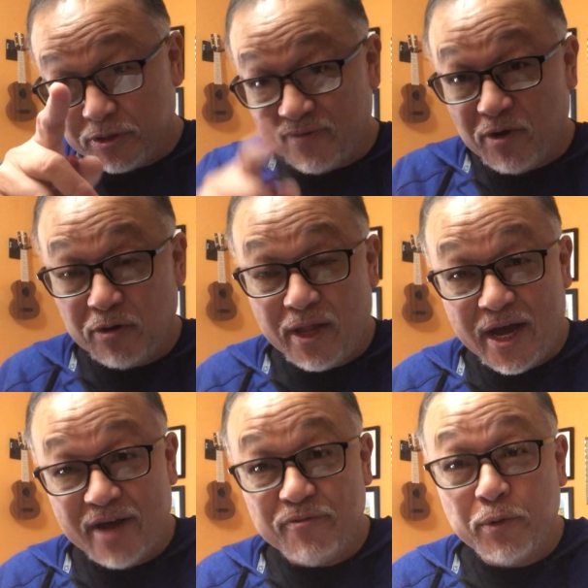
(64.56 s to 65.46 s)
of our
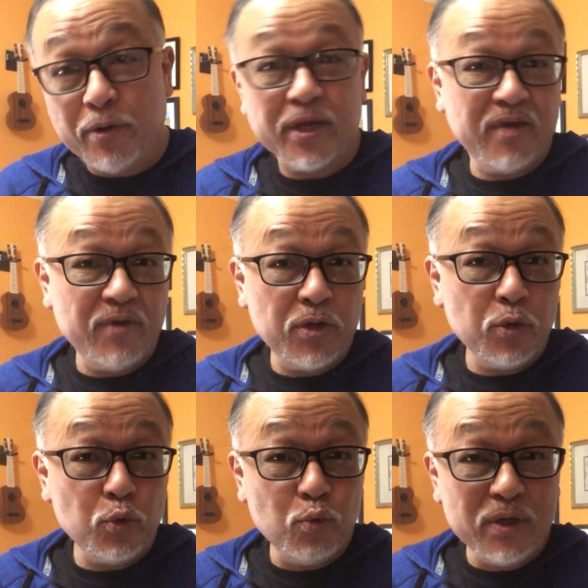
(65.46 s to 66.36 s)
life, we are given
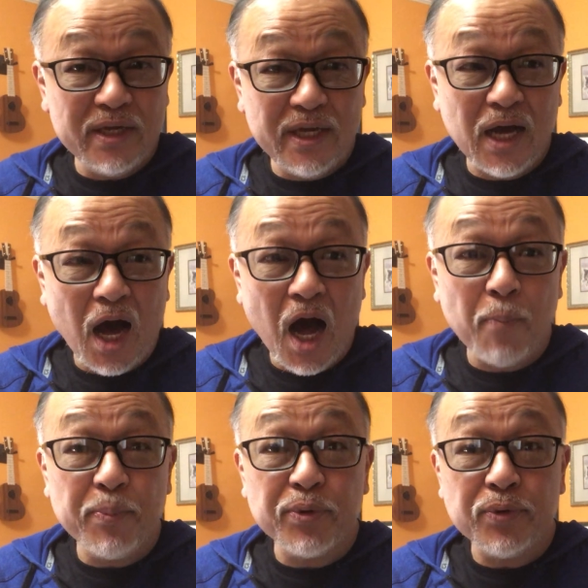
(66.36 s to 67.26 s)
unique
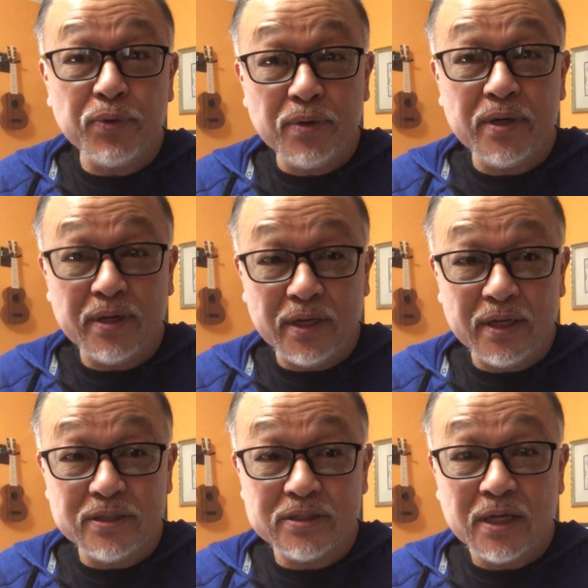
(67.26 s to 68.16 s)

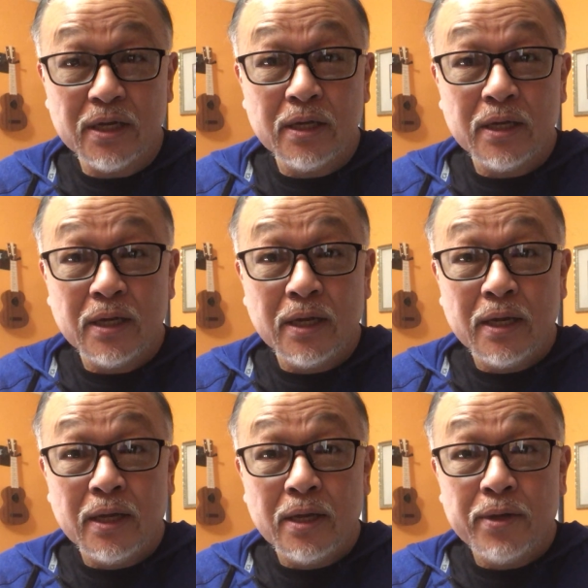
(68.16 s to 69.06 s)
opportunities
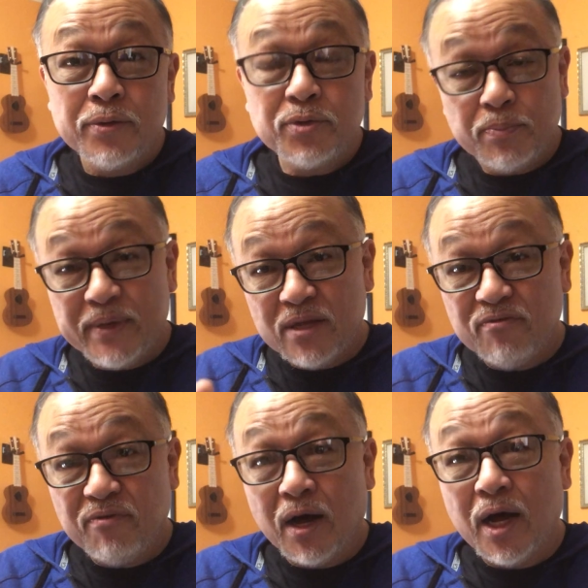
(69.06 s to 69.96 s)
to be
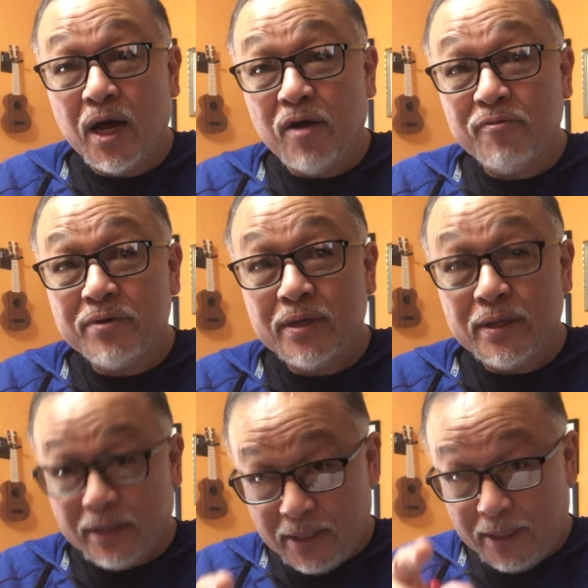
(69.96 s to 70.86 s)
involved
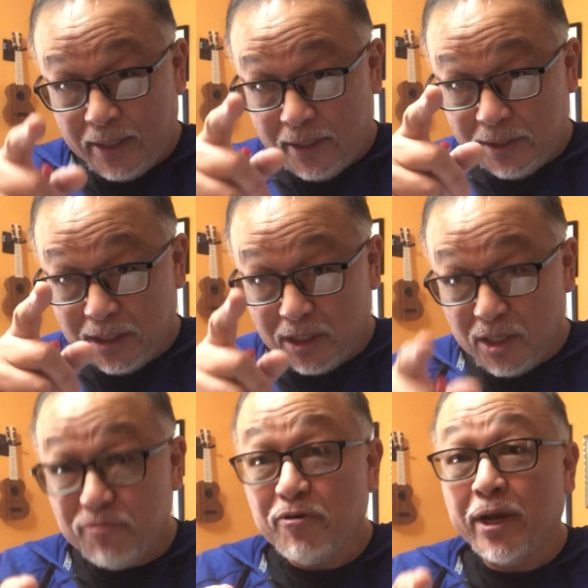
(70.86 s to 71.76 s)
in
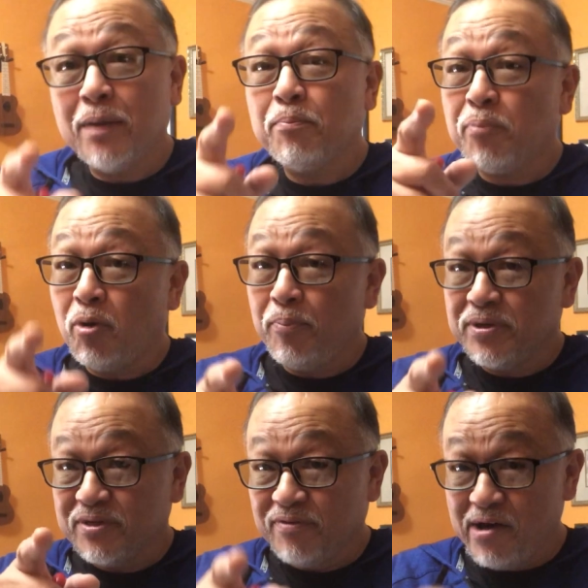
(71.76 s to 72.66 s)
delivering
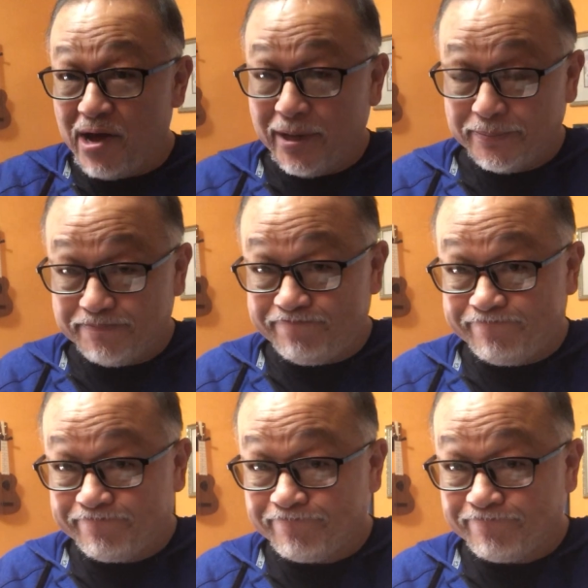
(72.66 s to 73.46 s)
purpose of God. I'm